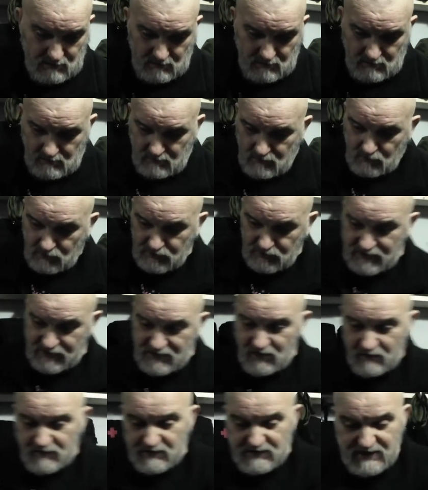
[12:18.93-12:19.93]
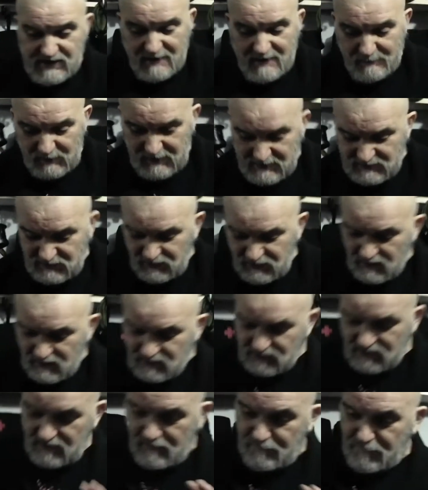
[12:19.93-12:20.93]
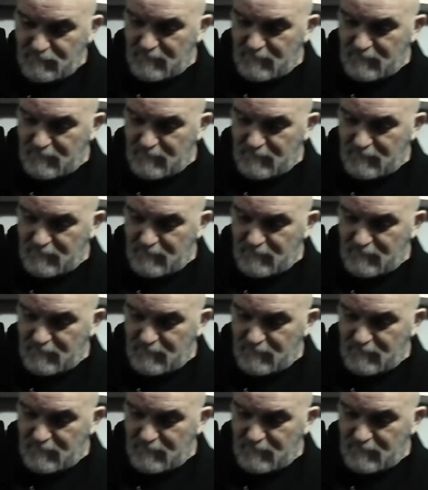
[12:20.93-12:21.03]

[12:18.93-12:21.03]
You'll see on the table there's lots of,